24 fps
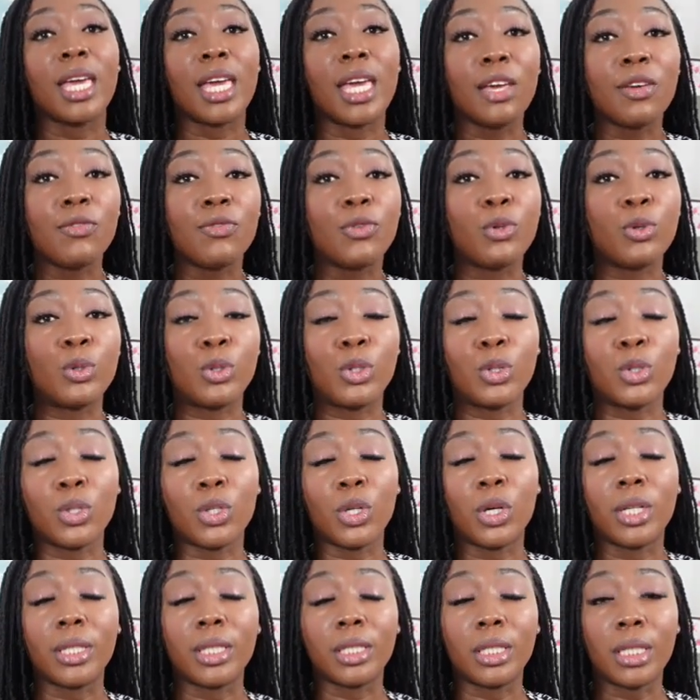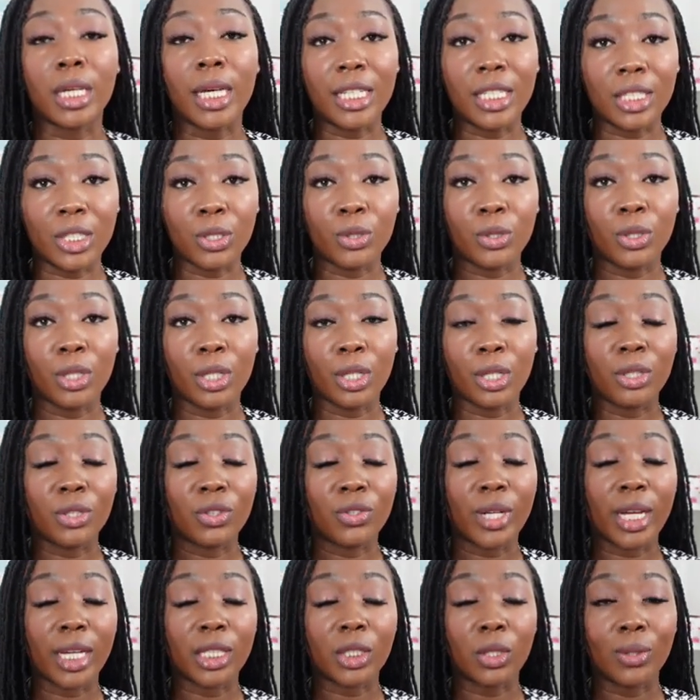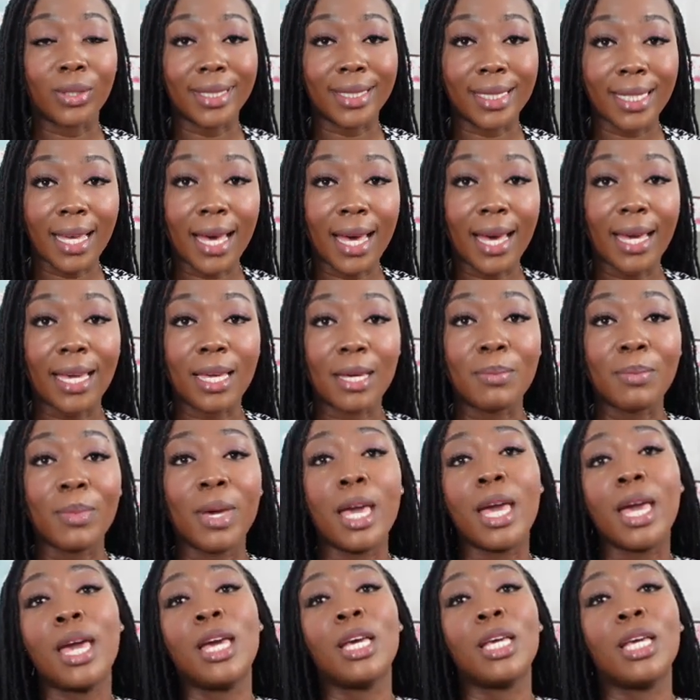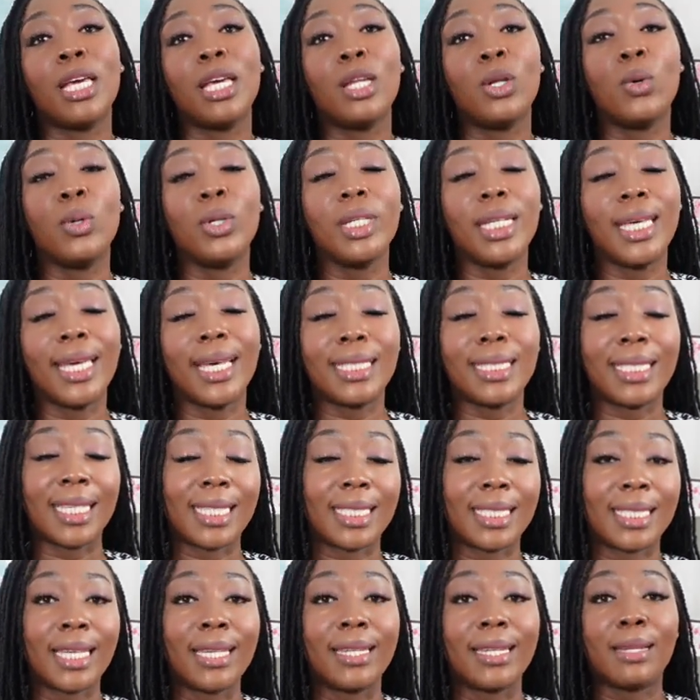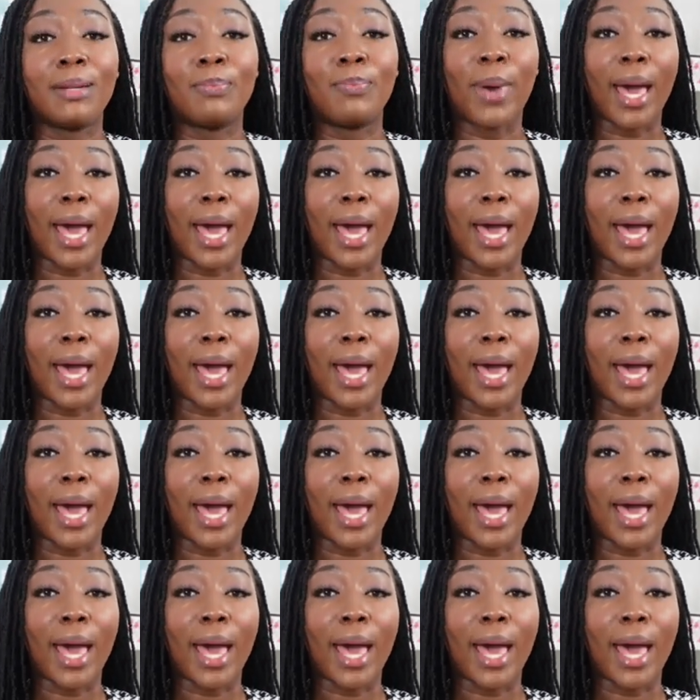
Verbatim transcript: If you do not cancel your contract on time, it only gets extended